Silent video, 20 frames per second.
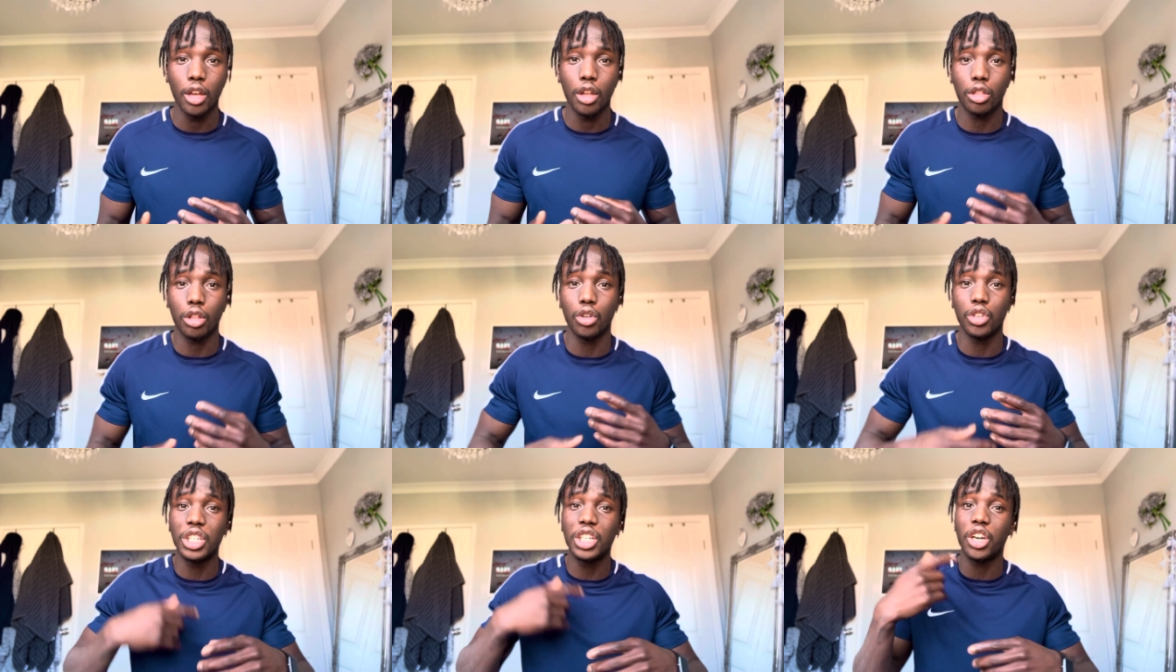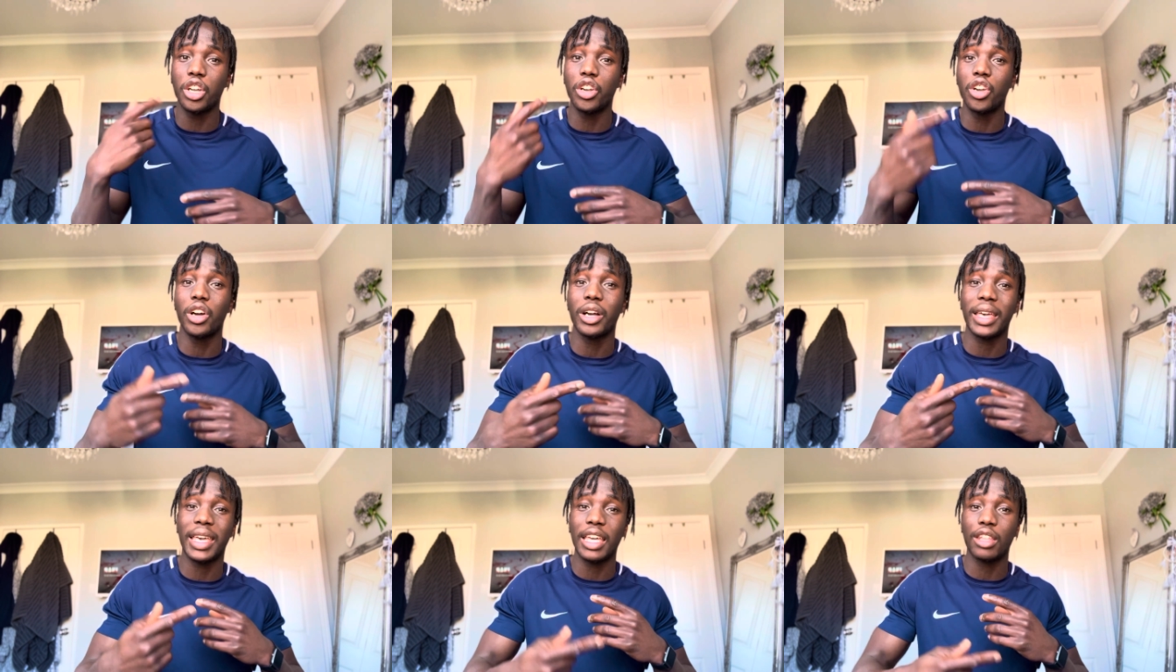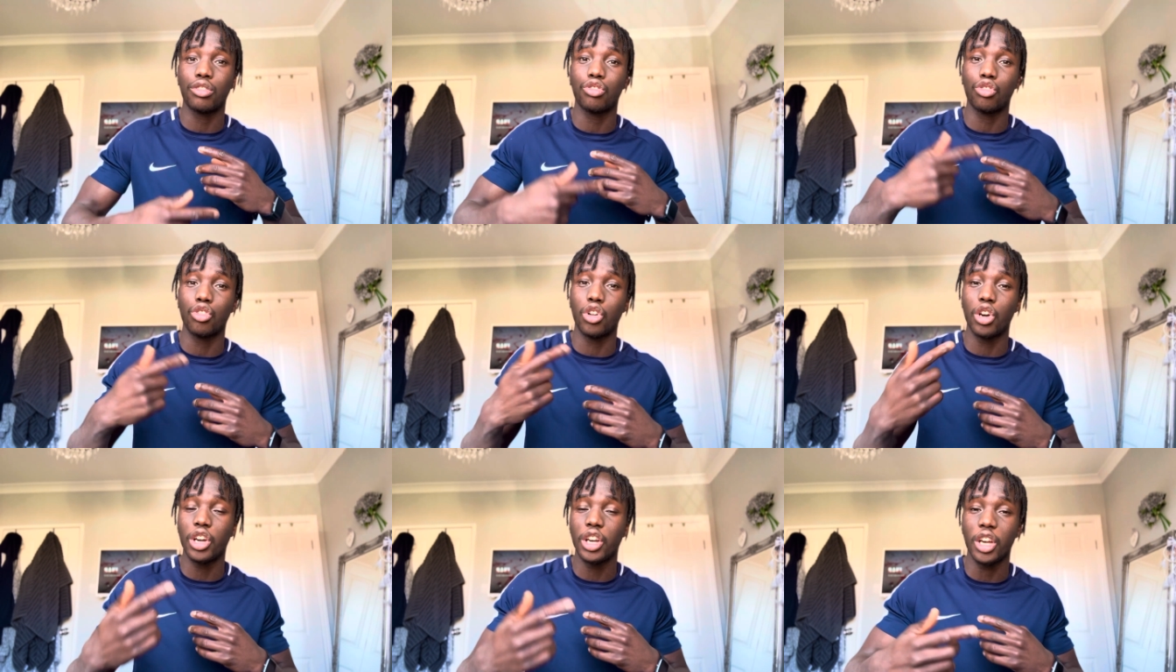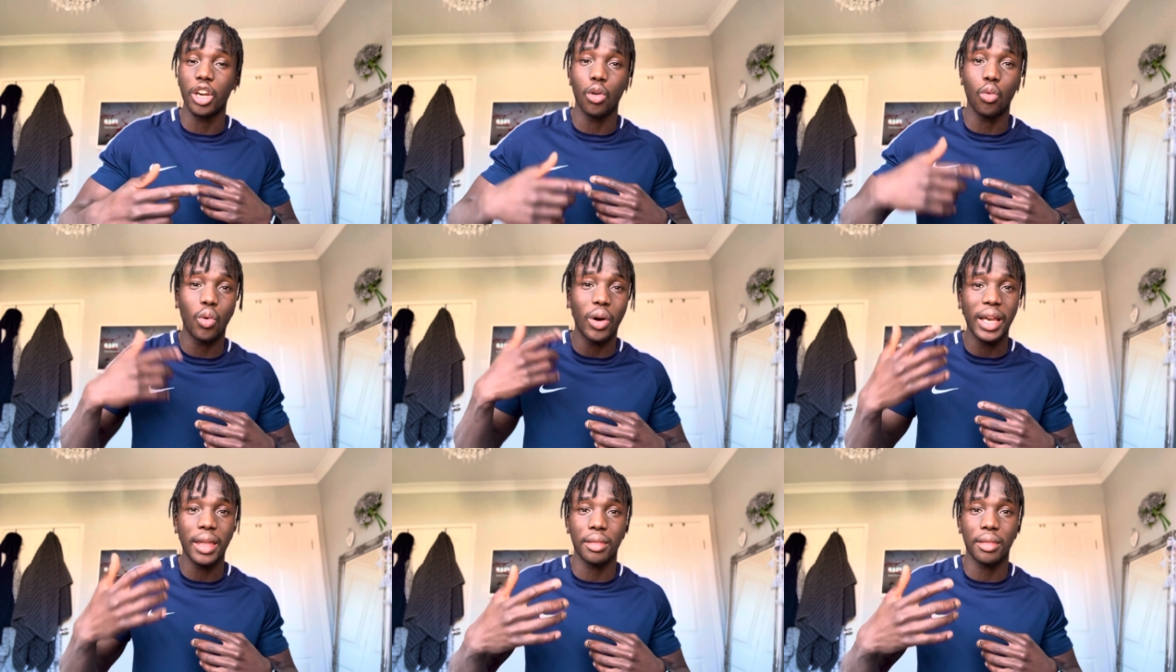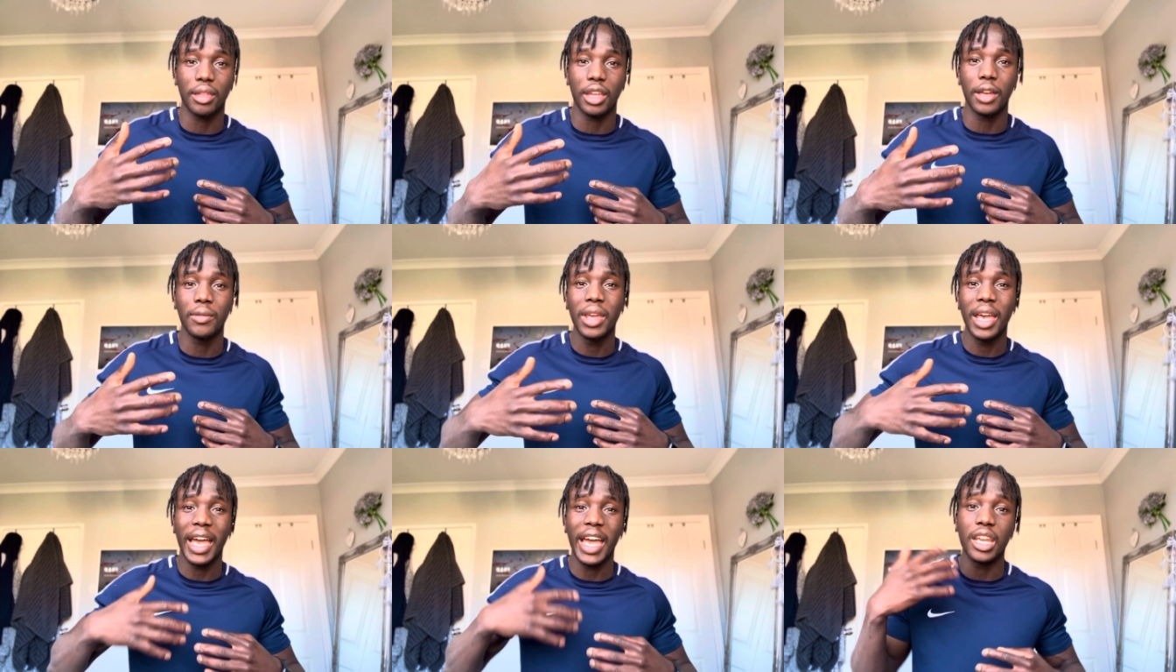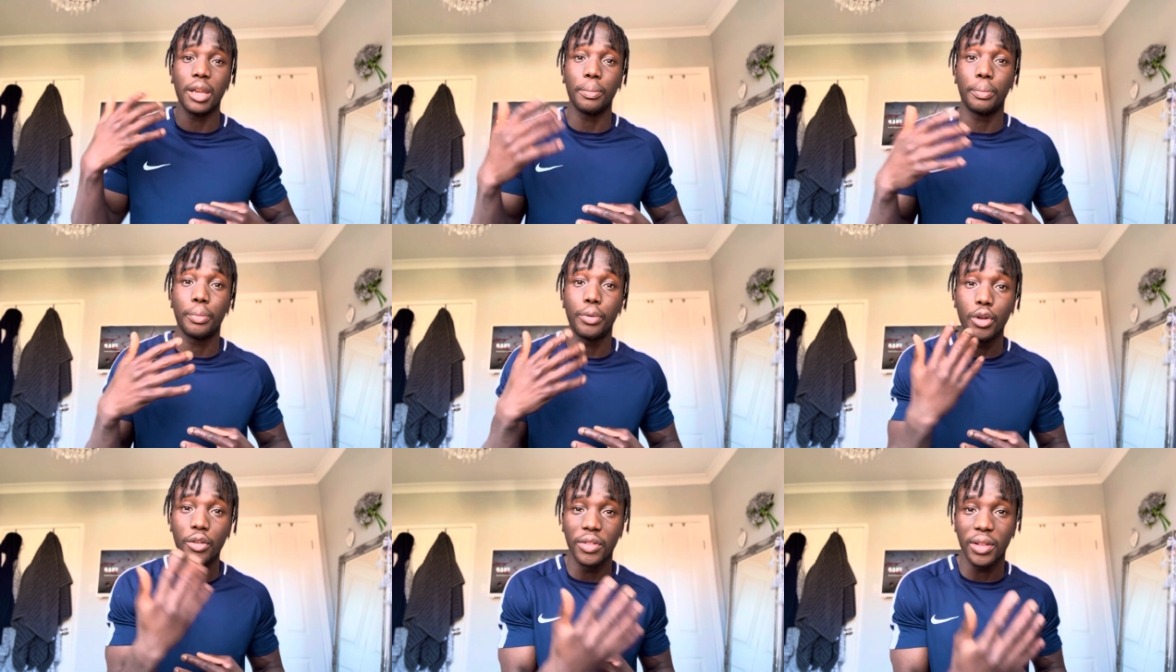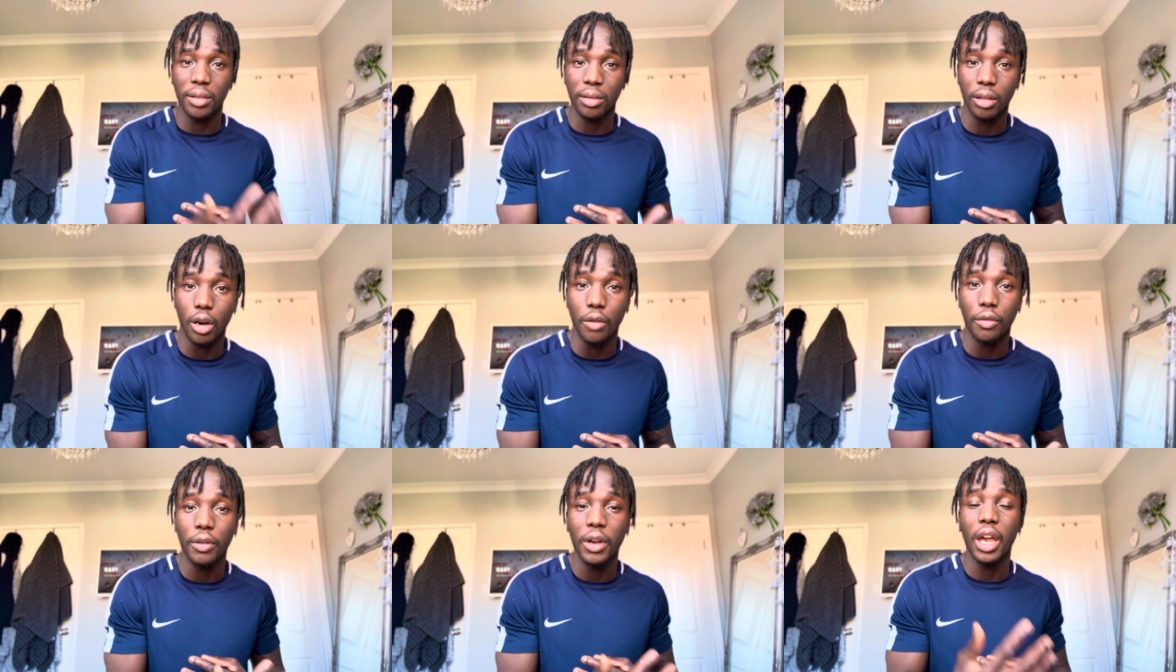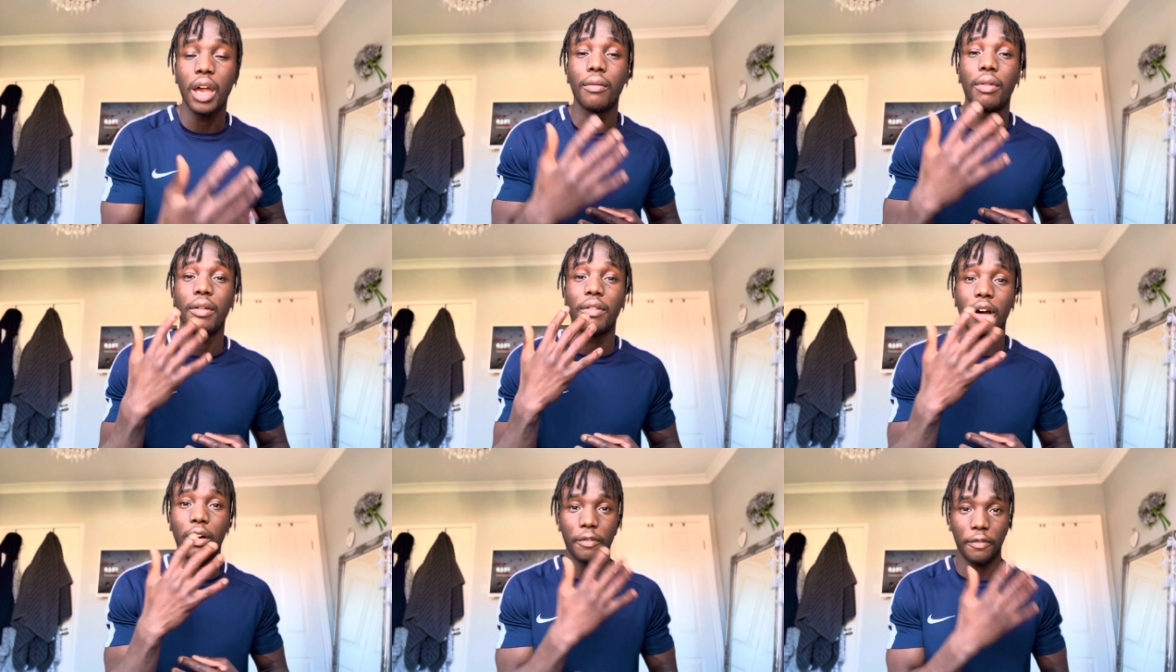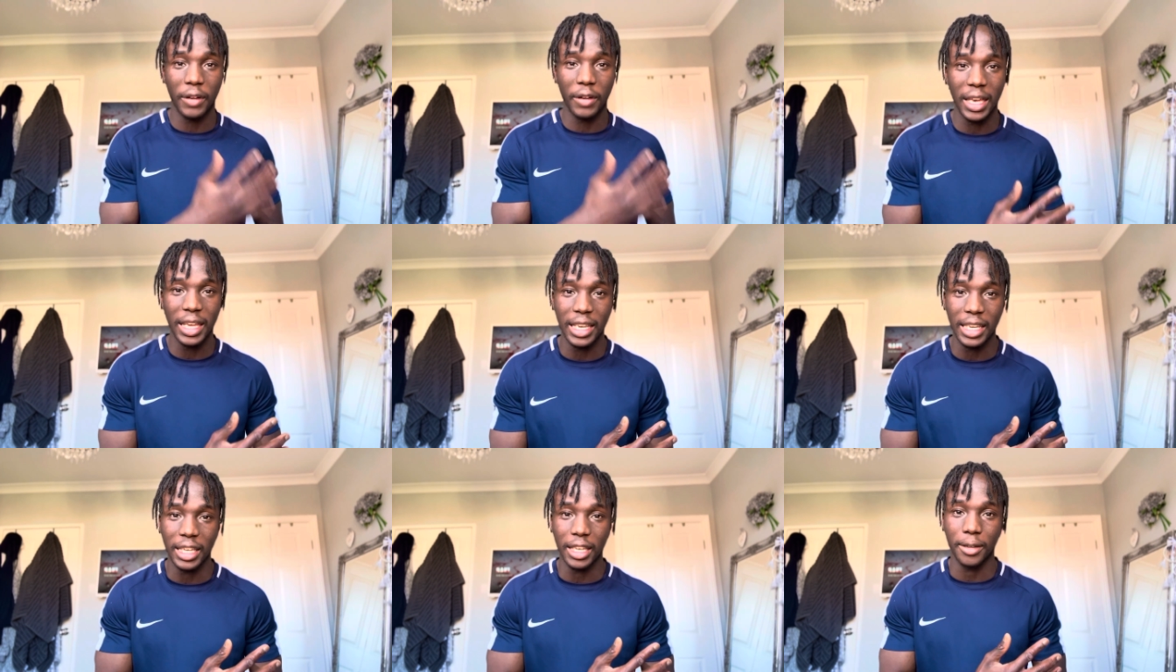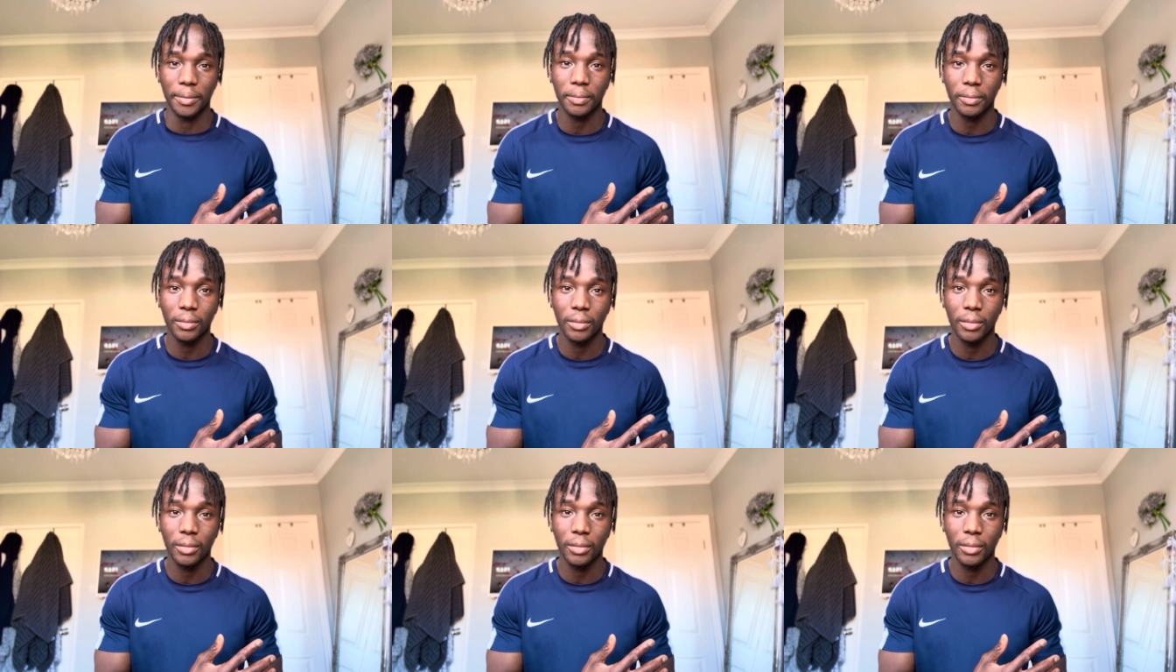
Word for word: So you cannot get stronger, wiser, and improve yourself without failure.